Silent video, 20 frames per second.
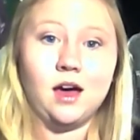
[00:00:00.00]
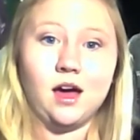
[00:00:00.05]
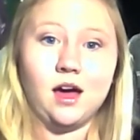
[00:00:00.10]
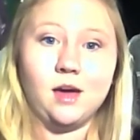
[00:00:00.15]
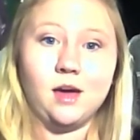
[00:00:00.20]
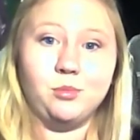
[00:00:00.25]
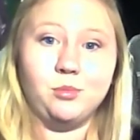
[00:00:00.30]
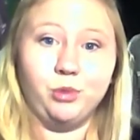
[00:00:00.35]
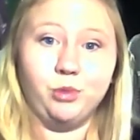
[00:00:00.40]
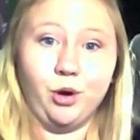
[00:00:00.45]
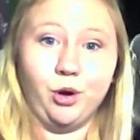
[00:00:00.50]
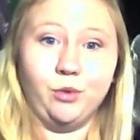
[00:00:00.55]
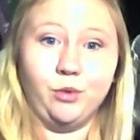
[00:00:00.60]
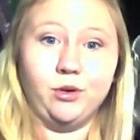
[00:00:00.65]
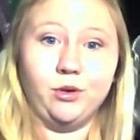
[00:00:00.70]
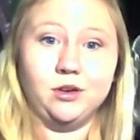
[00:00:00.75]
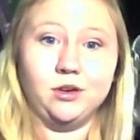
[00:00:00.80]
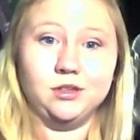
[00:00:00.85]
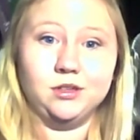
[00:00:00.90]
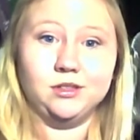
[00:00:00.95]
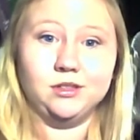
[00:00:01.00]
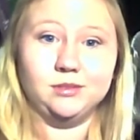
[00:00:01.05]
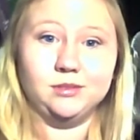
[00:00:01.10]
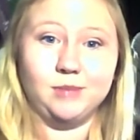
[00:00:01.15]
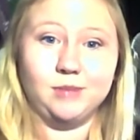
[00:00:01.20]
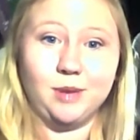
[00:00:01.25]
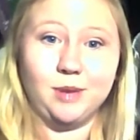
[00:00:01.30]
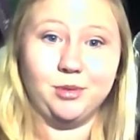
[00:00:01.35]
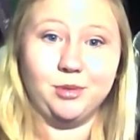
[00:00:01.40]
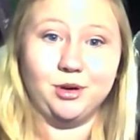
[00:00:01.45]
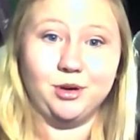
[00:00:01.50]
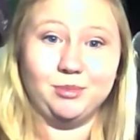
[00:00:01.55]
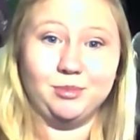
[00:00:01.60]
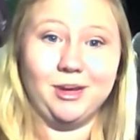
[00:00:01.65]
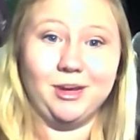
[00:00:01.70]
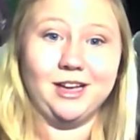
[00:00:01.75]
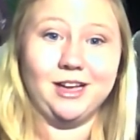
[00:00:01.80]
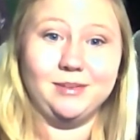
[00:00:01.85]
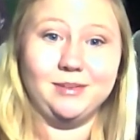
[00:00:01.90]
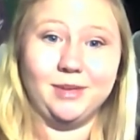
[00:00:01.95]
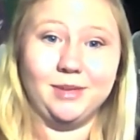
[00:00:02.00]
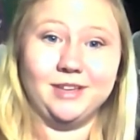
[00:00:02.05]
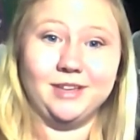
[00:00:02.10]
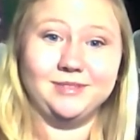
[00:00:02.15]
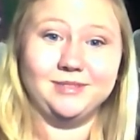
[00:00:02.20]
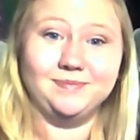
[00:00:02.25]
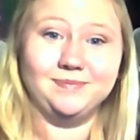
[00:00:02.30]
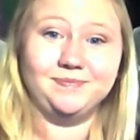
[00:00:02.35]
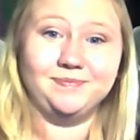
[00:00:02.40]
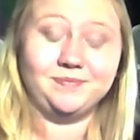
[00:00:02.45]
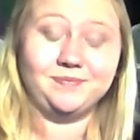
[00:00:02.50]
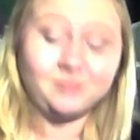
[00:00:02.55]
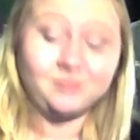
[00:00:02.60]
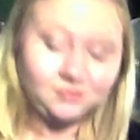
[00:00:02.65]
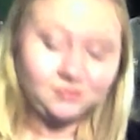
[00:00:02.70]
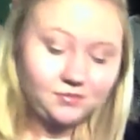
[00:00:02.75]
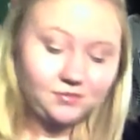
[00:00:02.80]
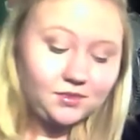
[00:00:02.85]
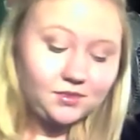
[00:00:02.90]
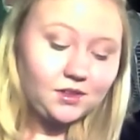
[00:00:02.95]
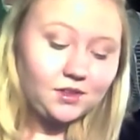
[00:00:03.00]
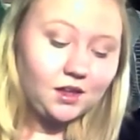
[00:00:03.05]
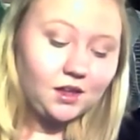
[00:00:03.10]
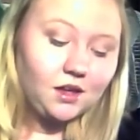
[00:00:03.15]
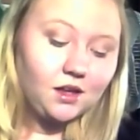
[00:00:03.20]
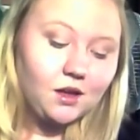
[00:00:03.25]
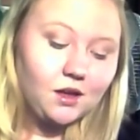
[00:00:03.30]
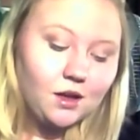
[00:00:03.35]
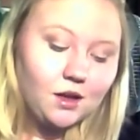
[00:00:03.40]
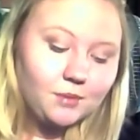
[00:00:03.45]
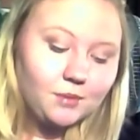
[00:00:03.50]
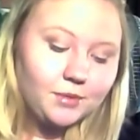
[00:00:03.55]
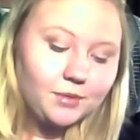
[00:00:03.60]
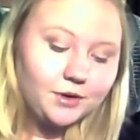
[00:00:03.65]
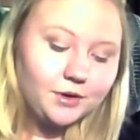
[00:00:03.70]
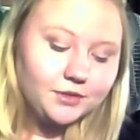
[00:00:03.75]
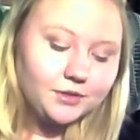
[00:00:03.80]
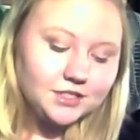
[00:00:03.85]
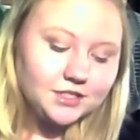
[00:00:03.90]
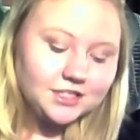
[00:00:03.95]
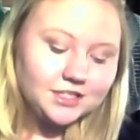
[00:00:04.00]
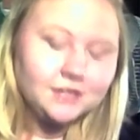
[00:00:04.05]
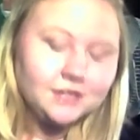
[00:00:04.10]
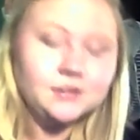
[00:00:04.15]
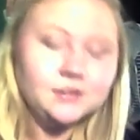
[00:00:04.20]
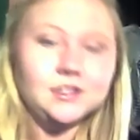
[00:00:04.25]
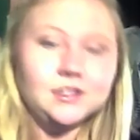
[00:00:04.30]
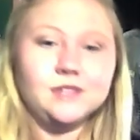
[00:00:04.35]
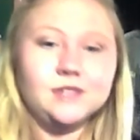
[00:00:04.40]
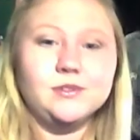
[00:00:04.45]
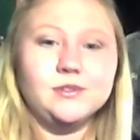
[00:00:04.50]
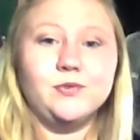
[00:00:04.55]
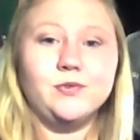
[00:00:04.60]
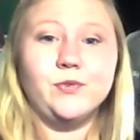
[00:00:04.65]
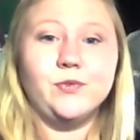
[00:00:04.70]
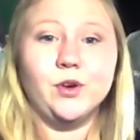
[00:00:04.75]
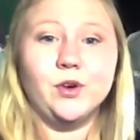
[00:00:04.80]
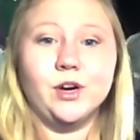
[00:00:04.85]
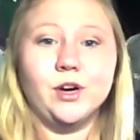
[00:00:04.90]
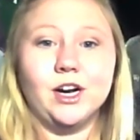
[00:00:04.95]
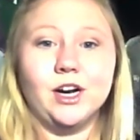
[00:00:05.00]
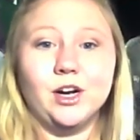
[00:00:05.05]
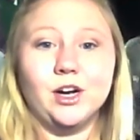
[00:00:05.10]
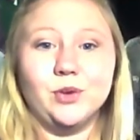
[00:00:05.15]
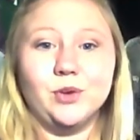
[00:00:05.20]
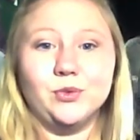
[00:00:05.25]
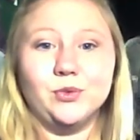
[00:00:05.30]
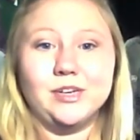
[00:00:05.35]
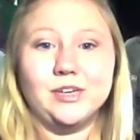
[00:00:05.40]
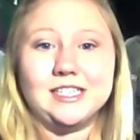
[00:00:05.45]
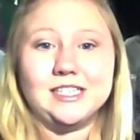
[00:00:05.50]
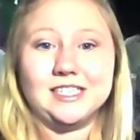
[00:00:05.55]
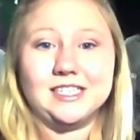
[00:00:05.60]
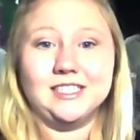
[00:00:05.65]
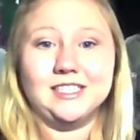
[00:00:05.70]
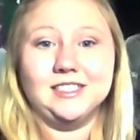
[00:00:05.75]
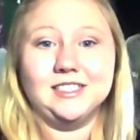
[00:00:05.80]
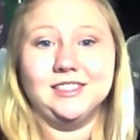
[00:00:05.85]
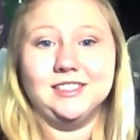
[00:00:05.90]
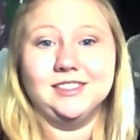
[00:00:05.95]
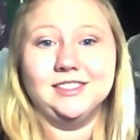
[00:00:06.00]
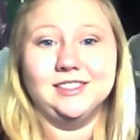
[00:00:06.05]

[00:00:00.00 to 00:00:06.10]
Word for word: I broke my book buying ban, but it was like it was, it was for a good reason.